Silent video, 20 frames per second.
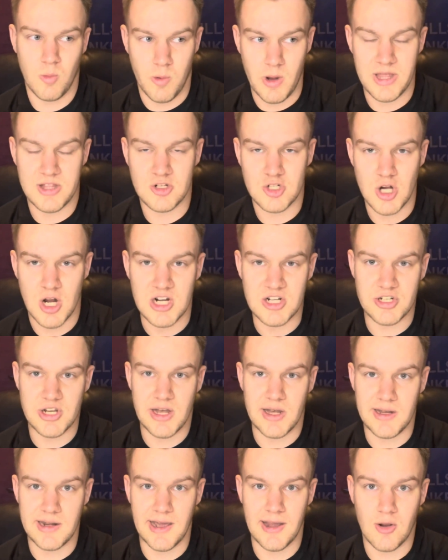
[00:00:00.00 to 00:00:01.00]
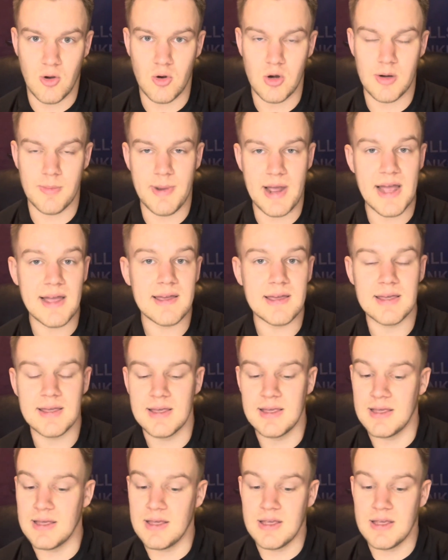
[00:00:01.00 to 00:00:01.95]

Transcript: with Josh Allen at quarterback,